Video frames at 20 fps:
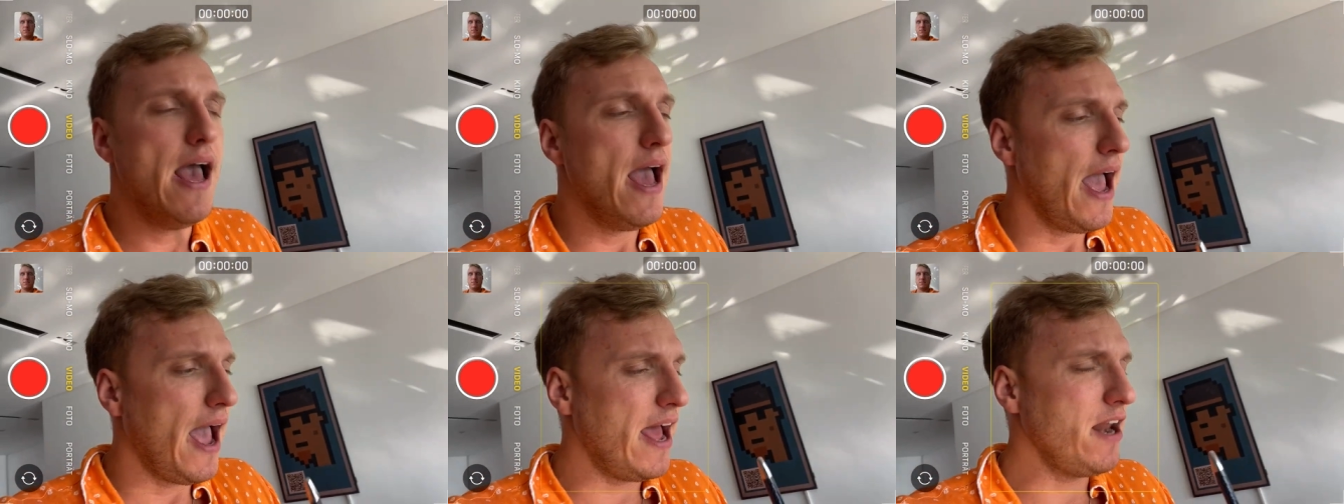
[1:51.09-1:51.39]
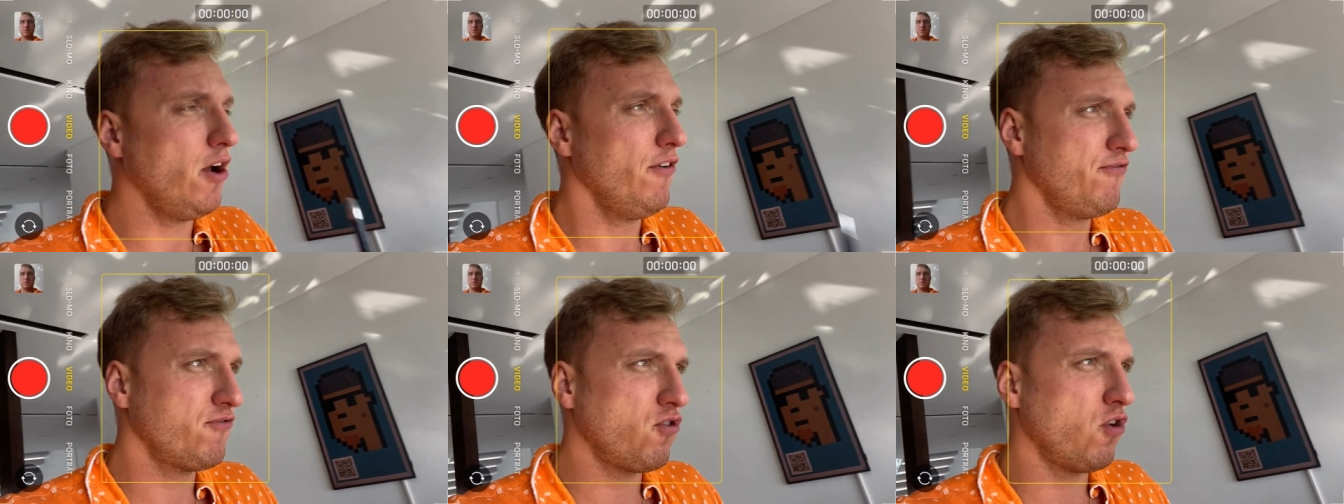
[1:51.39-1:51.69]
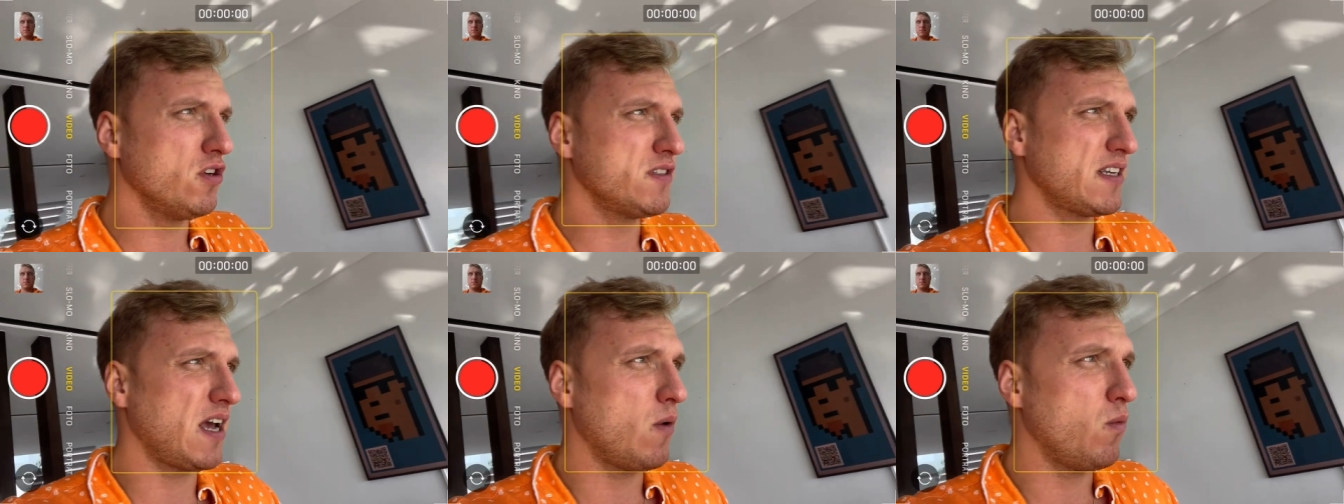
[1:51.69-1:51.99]
And of
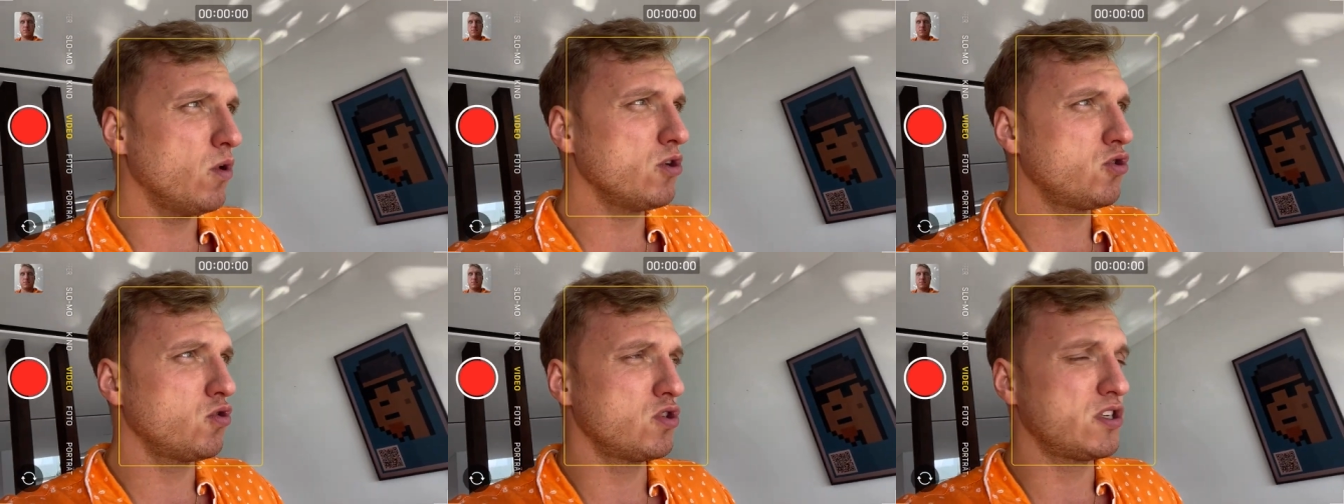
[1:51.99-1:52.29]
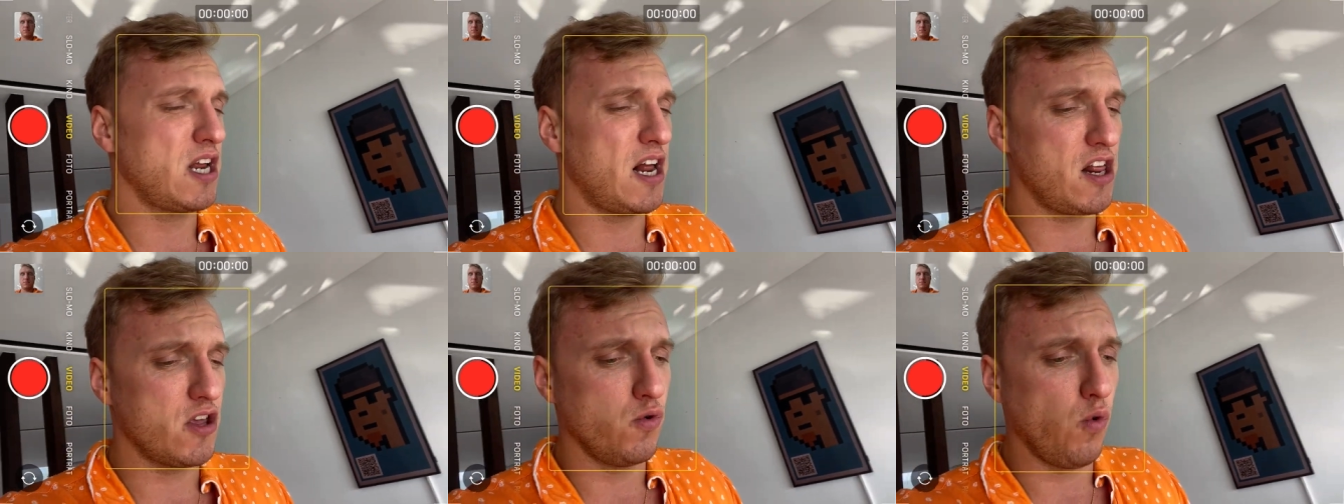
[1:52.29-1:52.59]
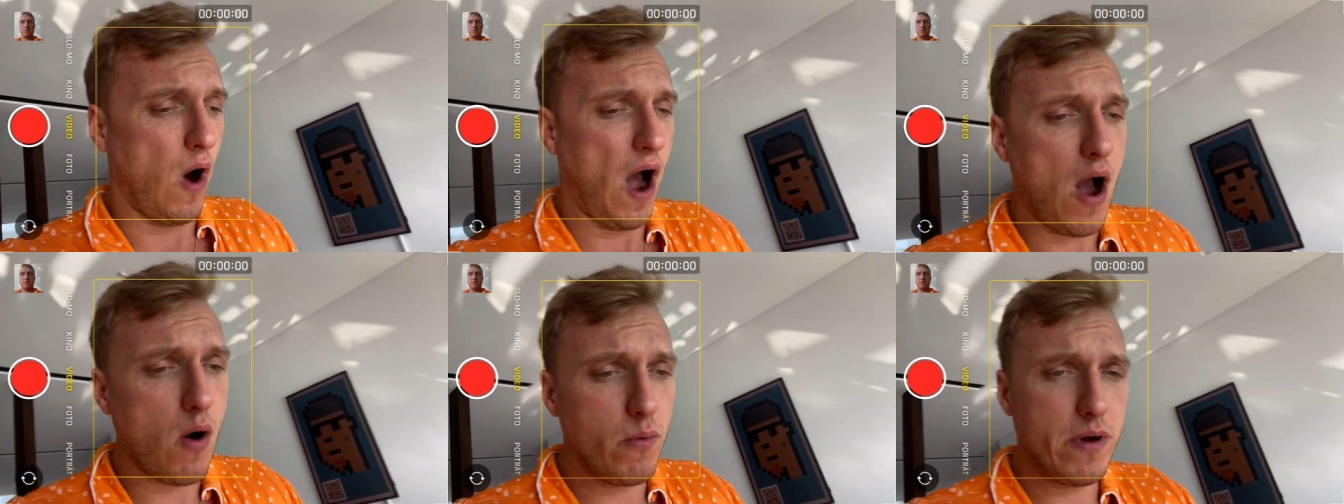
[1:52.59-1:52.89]
course, I want to tell you,
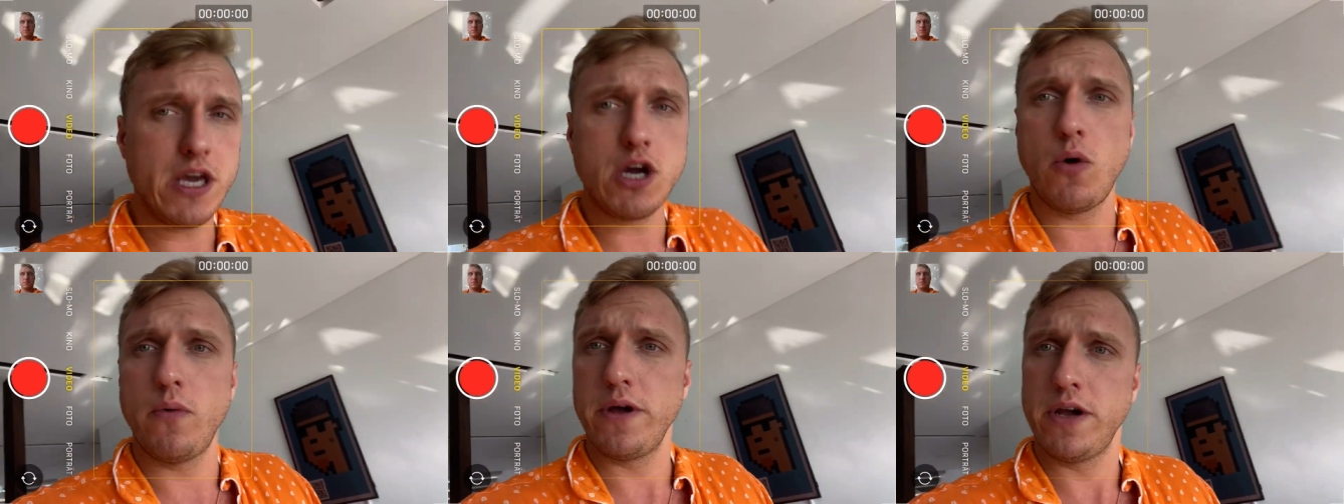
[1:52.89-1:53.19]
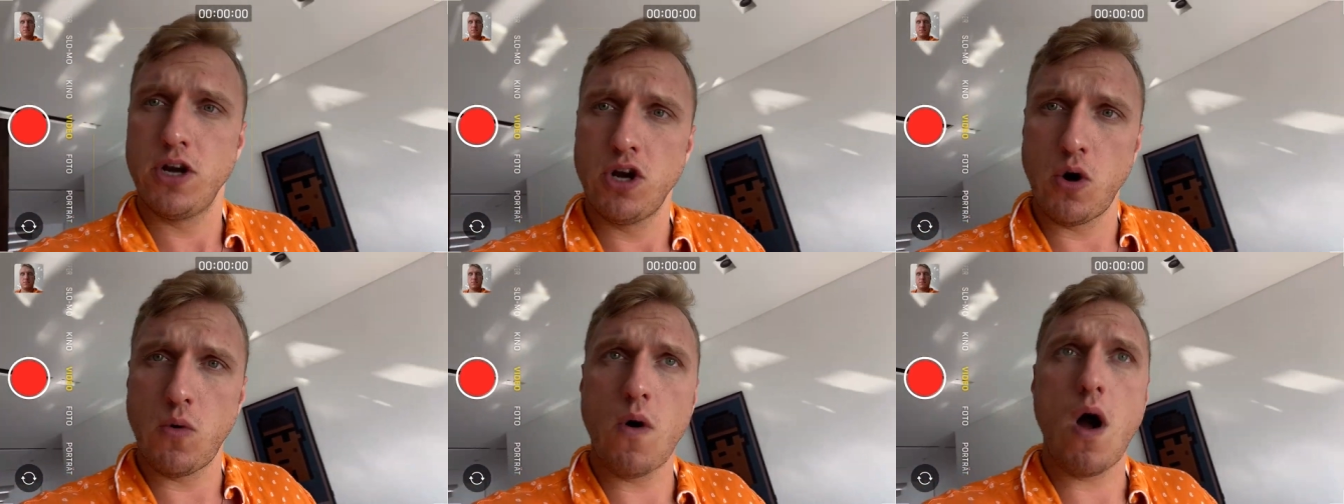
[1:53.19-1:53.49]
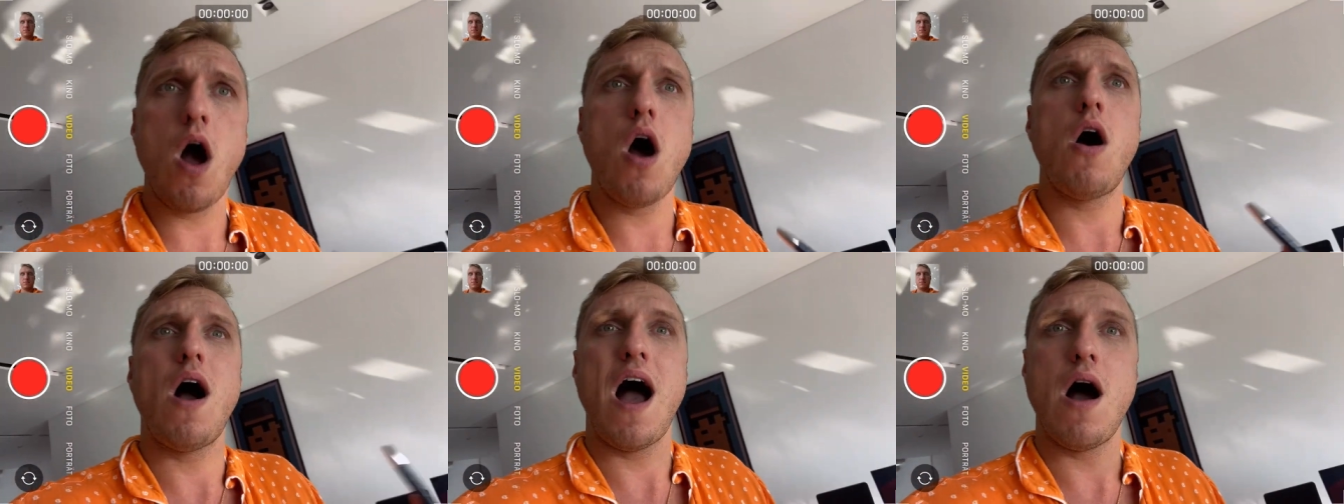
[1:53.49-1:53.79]
are we going lower
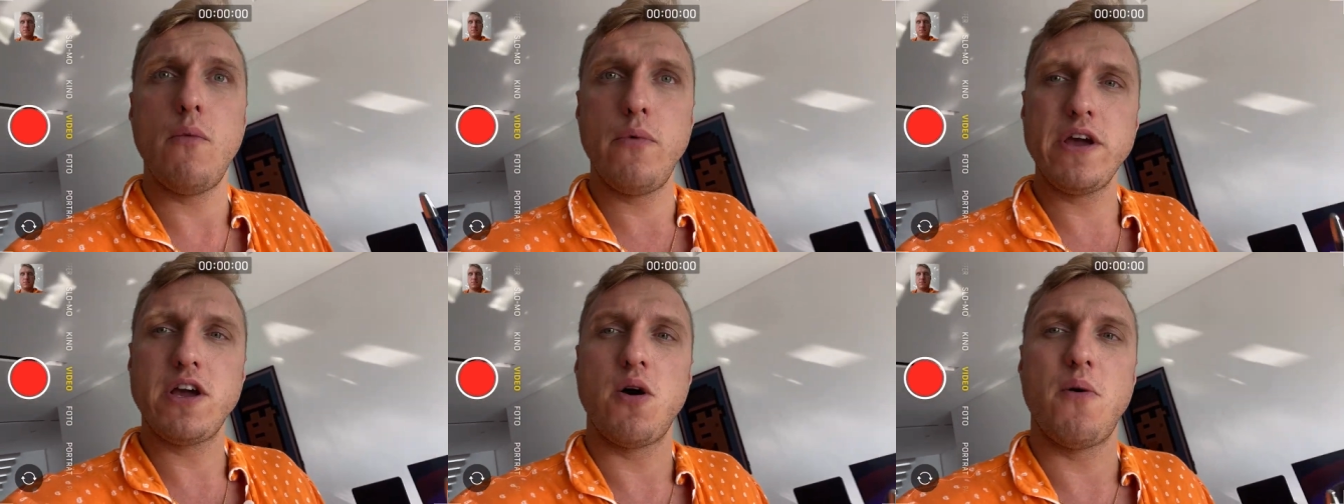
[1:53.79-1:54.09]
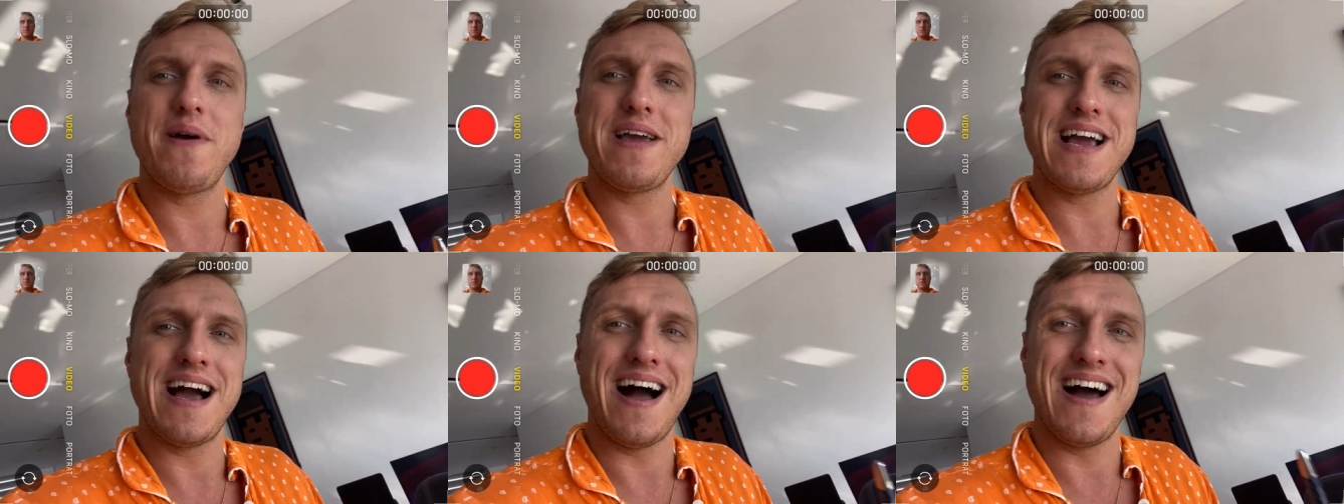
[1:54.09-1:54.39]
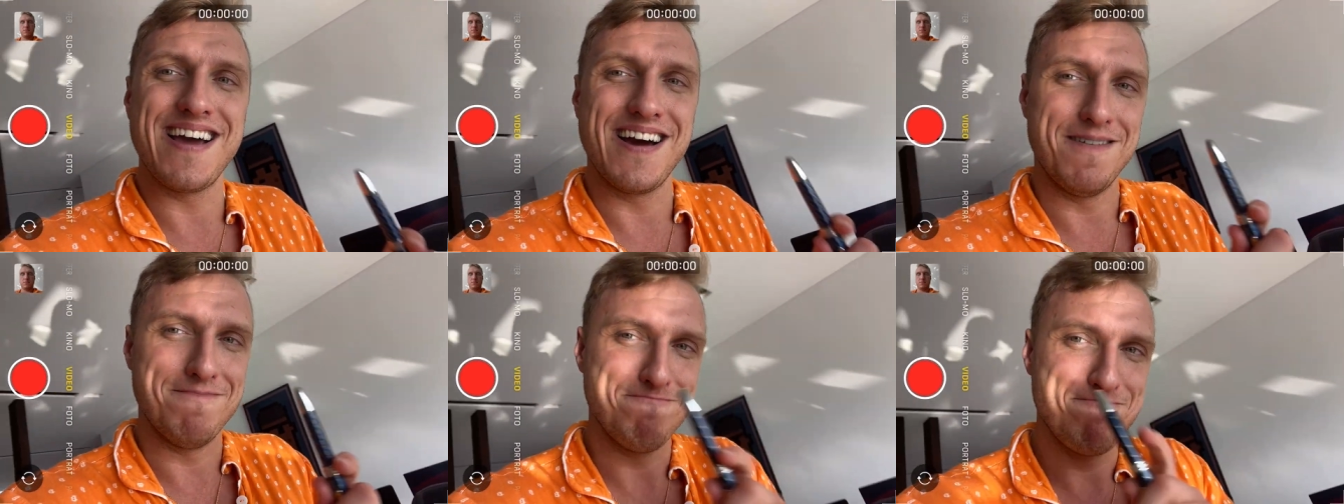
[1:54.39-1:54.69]
or are we going
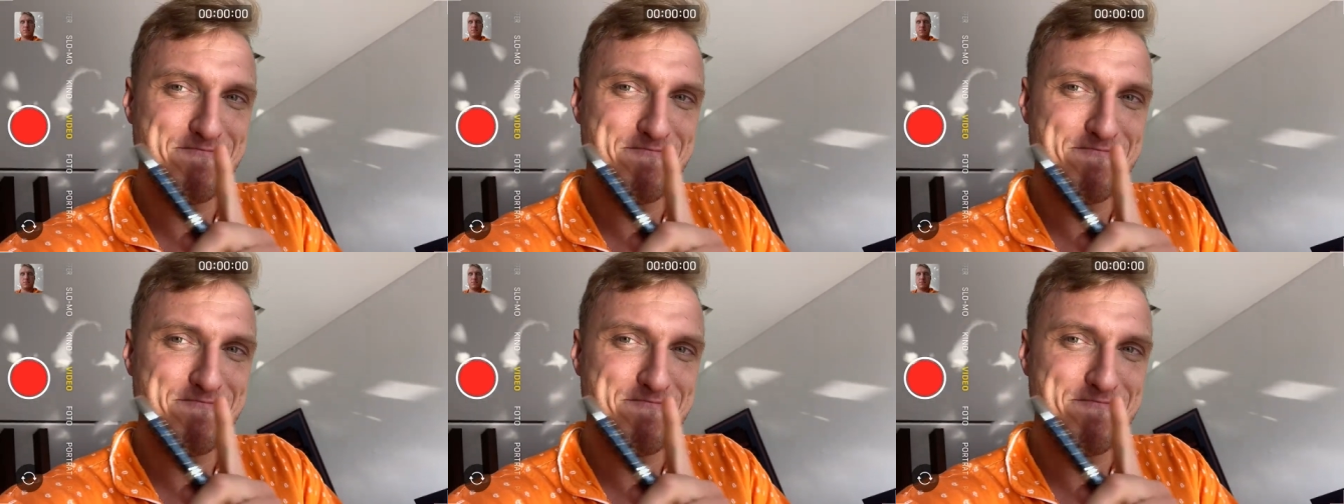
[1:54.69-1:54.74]
higher?